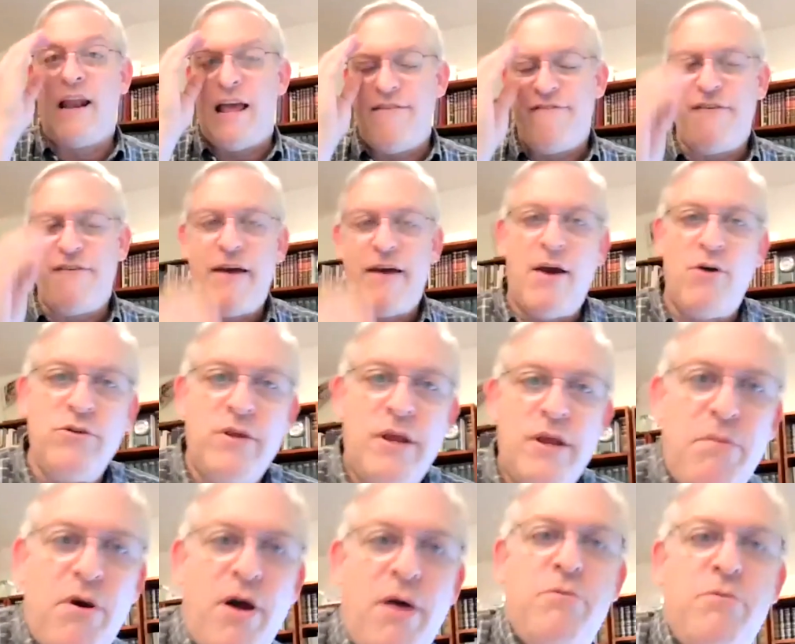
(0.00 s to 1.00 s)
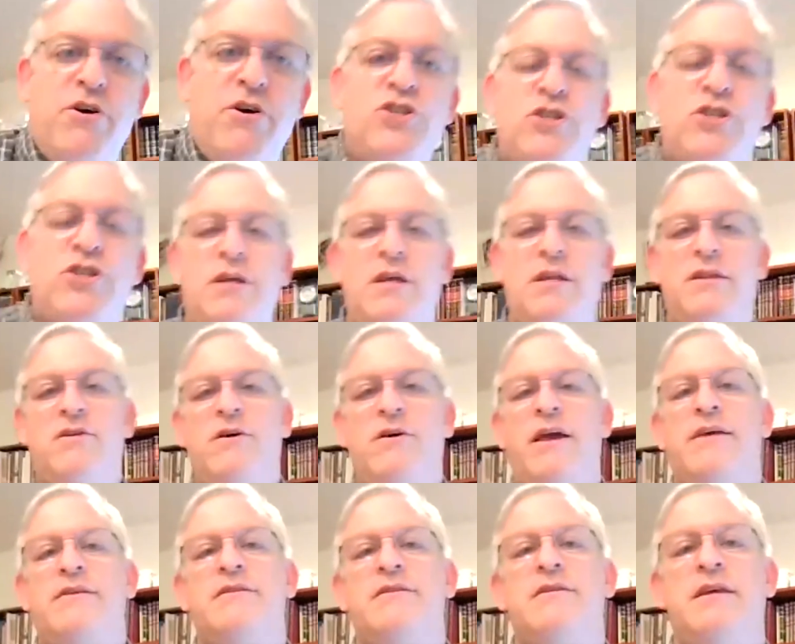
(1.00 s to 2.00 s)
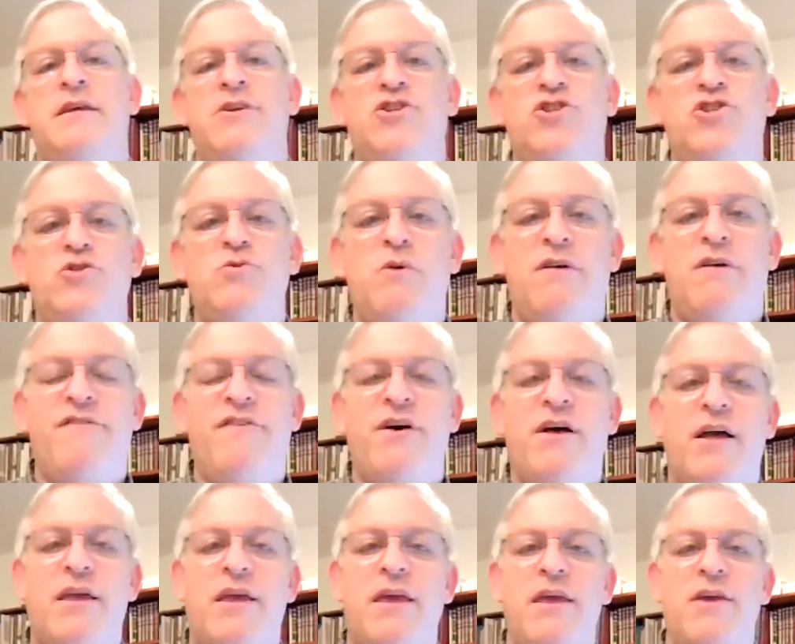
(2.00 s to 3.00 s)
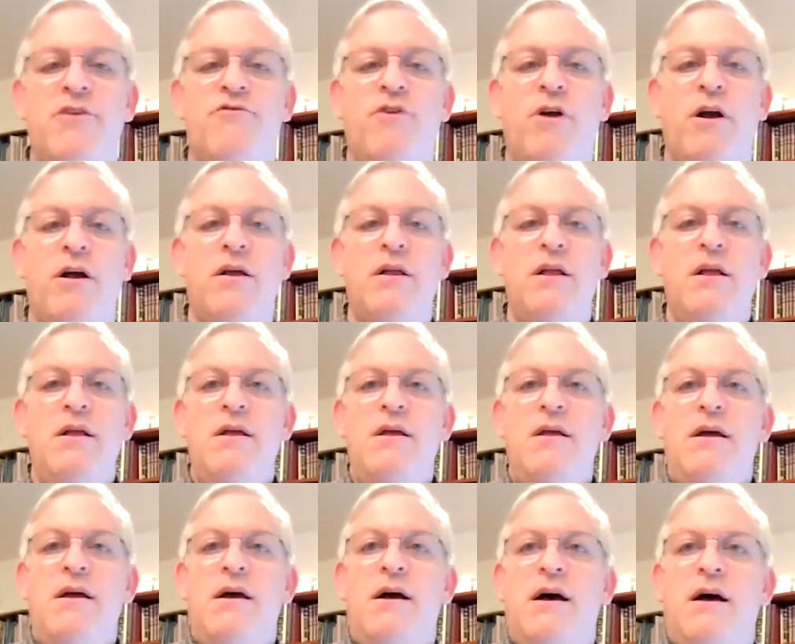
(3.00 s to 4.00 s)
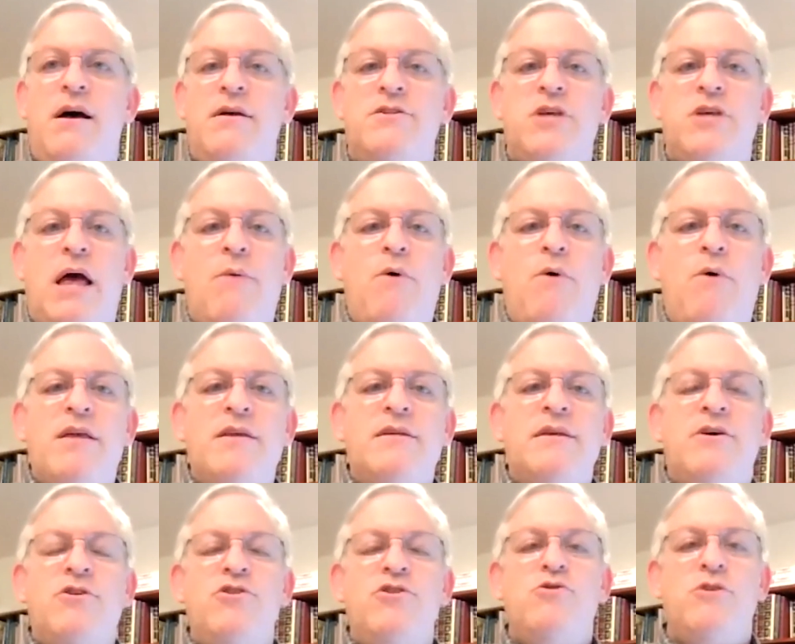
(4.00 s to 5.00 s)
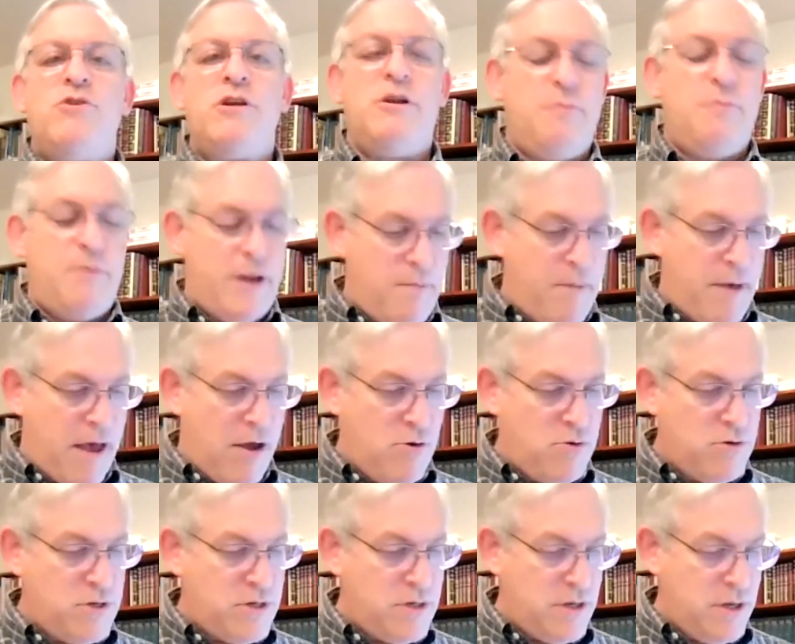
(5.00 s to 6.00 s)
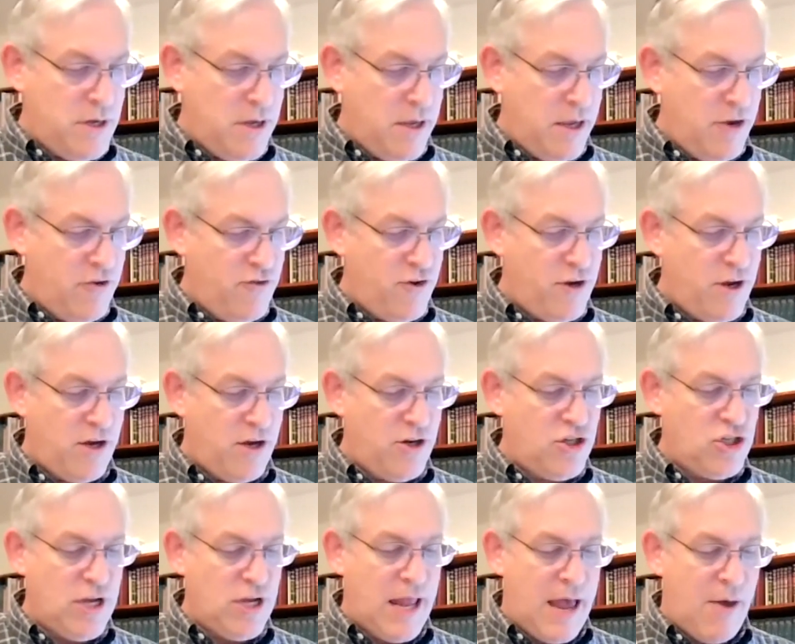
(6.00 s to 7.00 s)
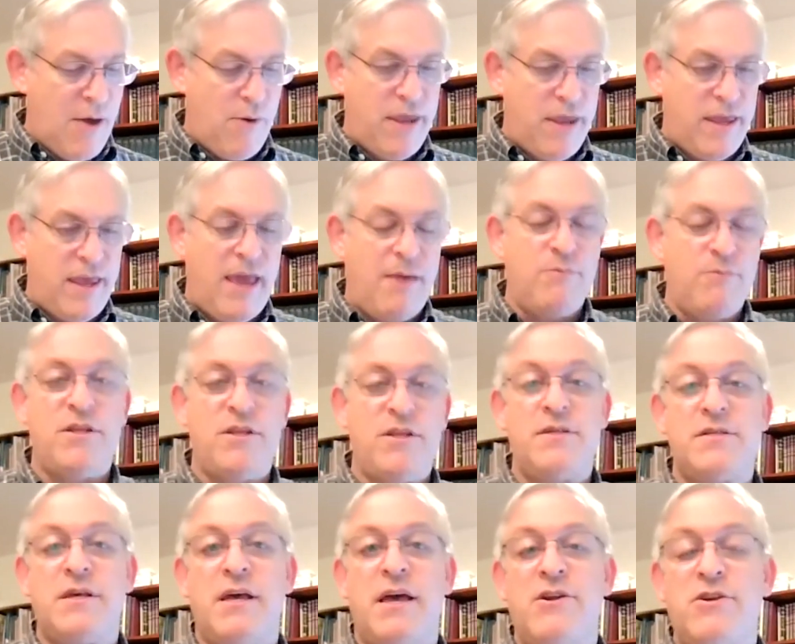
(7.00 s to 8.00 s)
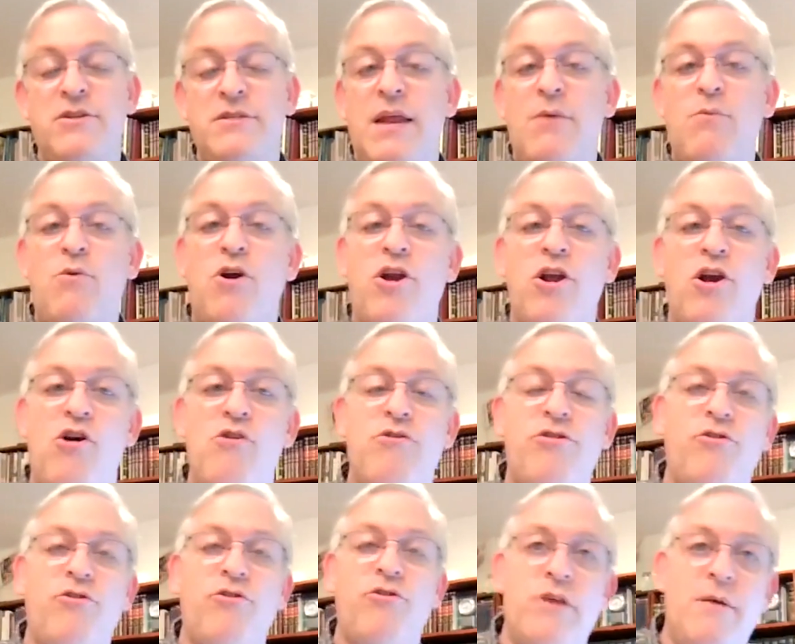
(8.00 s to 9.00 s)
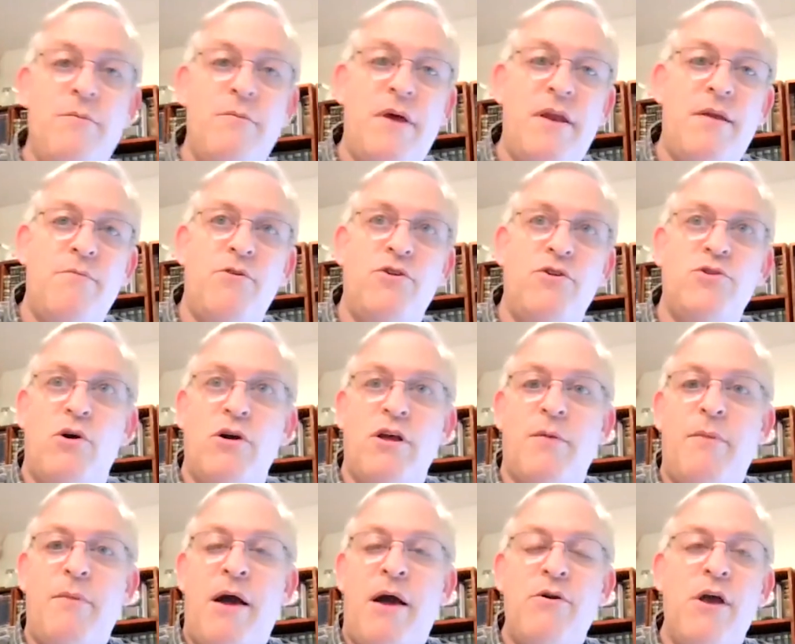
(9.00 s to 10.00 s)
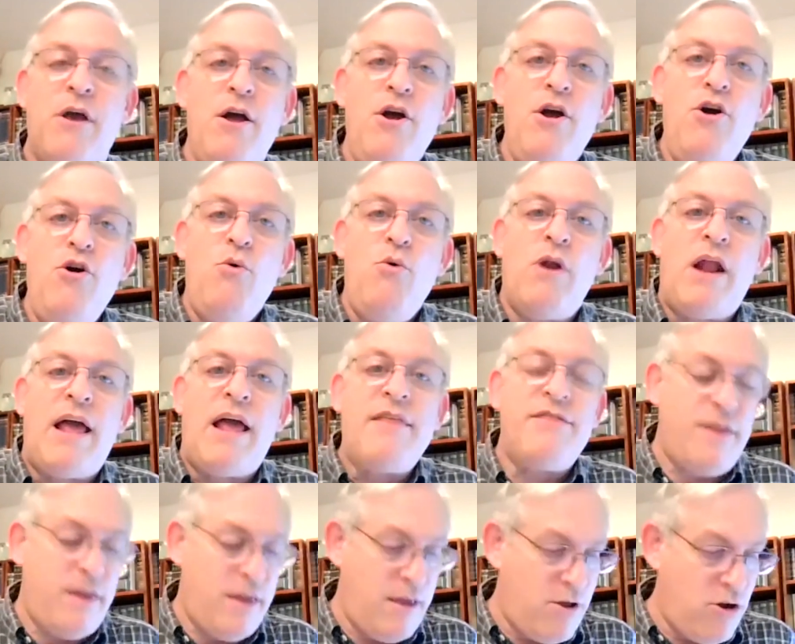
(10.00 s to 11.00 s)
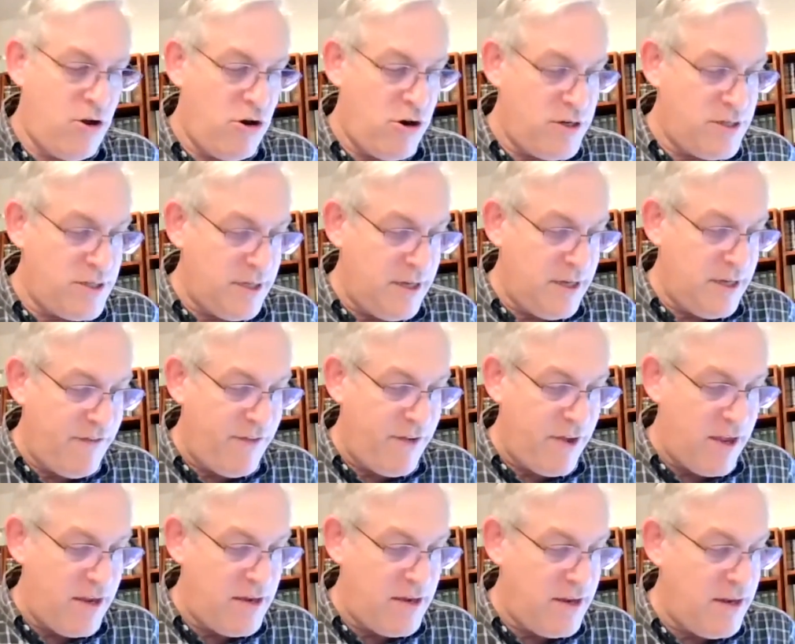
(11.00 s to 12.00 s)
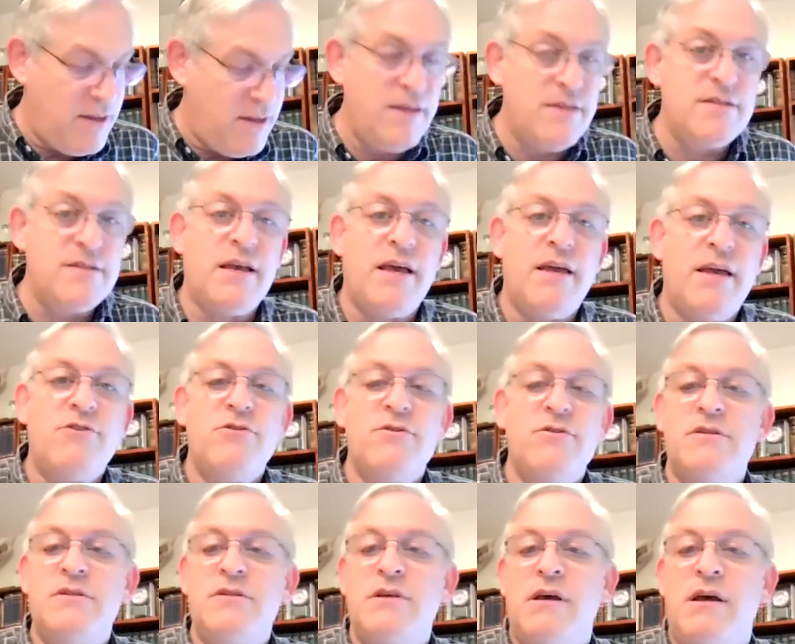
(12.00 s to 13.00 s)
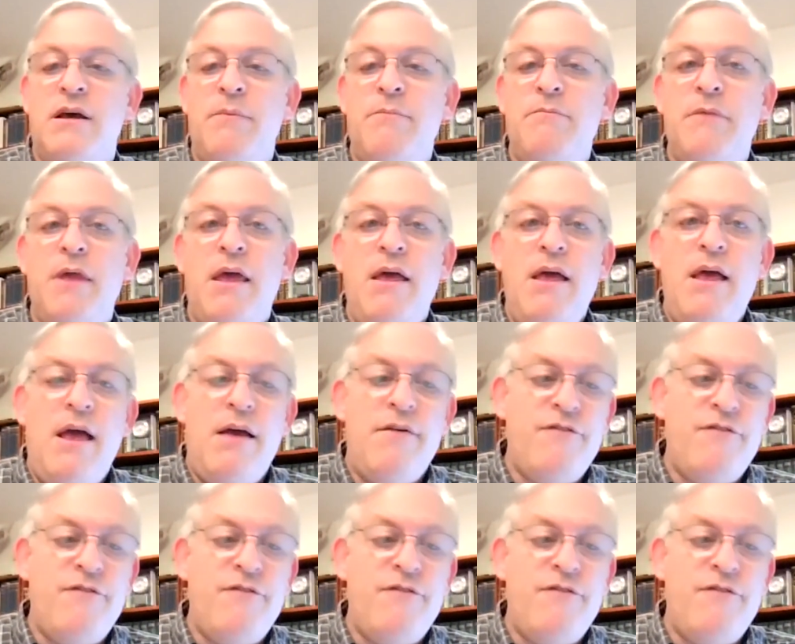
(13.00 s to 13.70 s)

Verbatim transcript: that I found and published in the last issue of Hakira. Uh, so I want to tell you a little bit about uh, introduction, how I came to these letters. Then we're going to go through them, and then we'll talk about what I think are significant in these letters. Um,